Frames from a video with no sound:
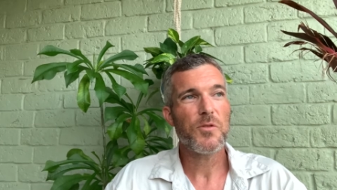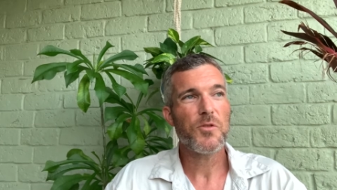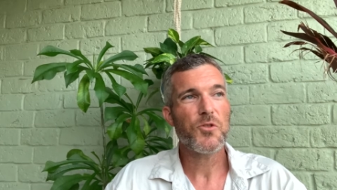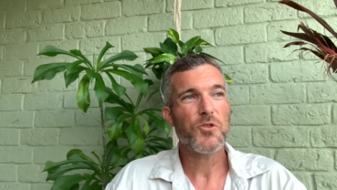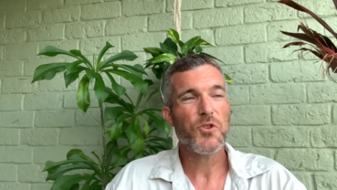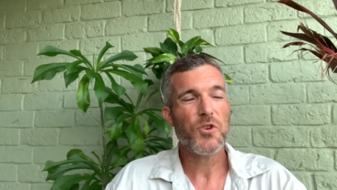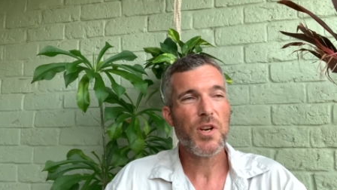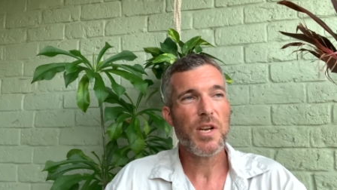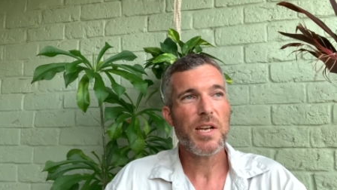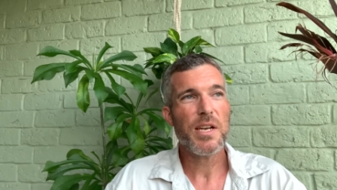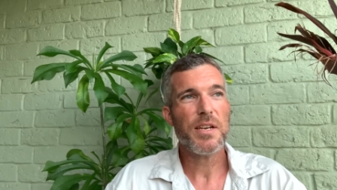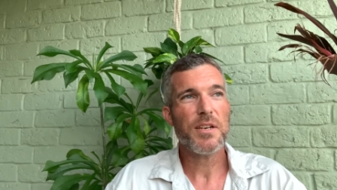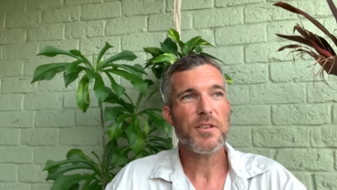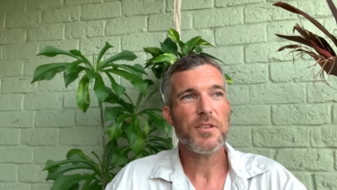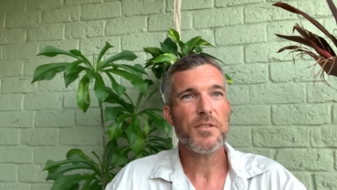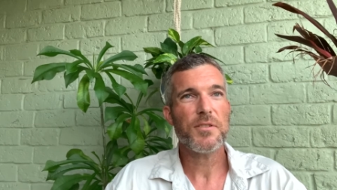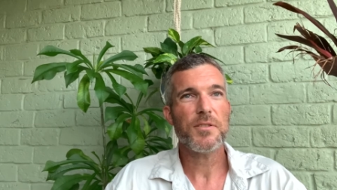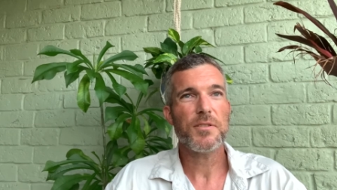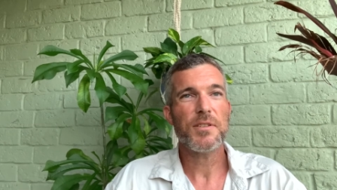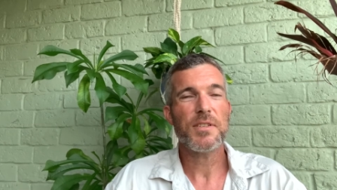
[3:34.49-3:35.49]
trying
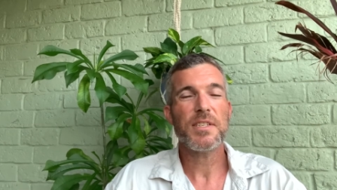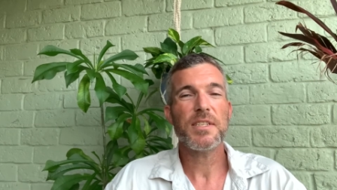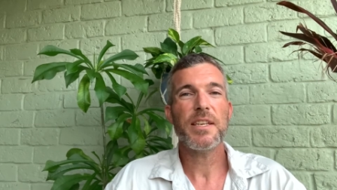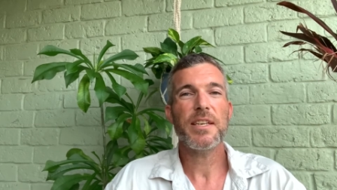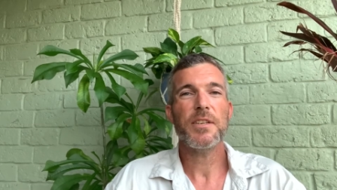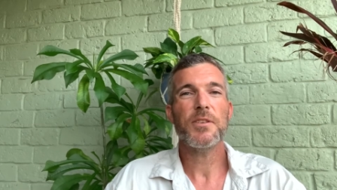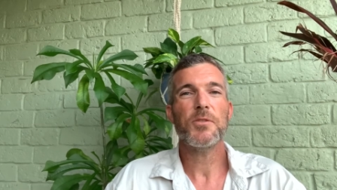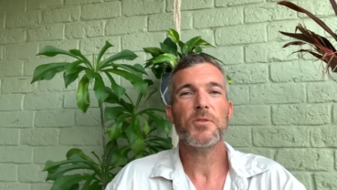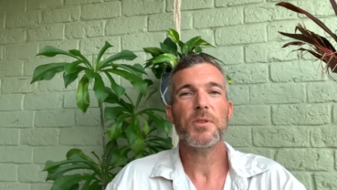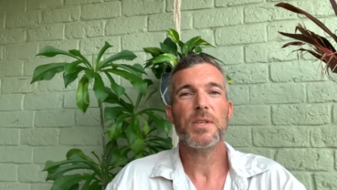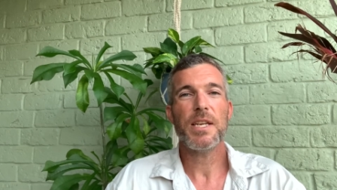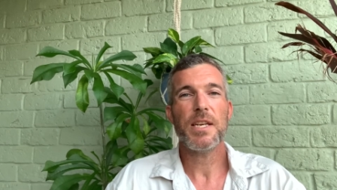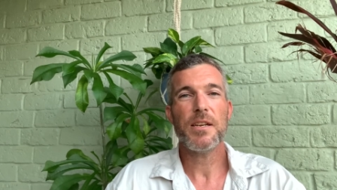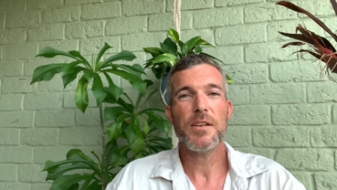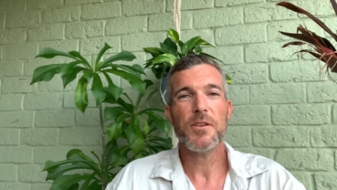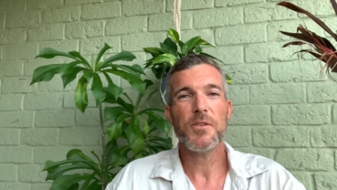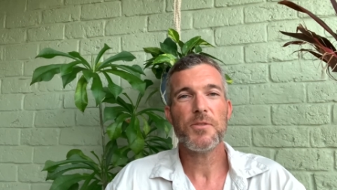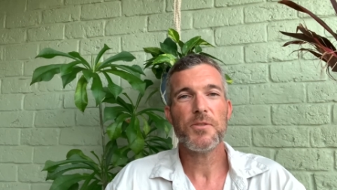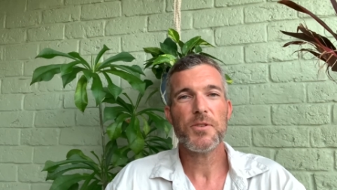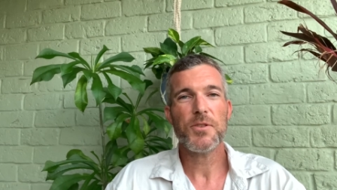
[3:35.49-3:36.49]
to scale
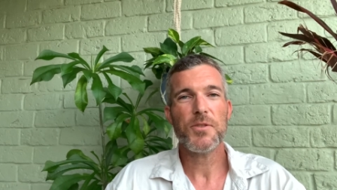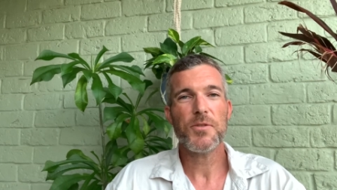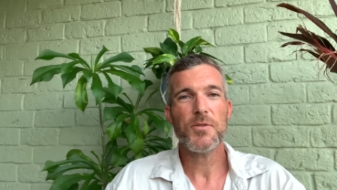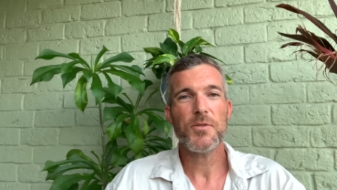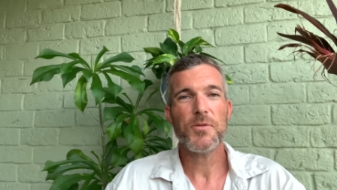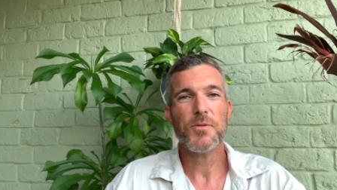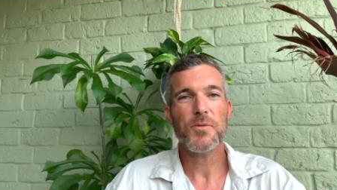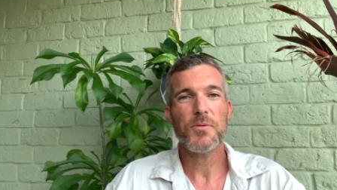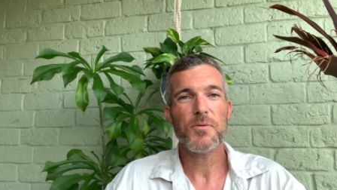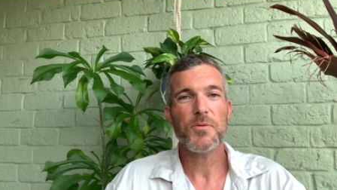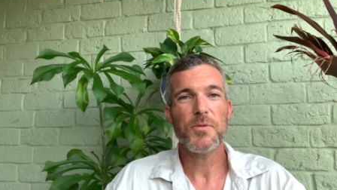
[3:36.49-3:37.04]
down to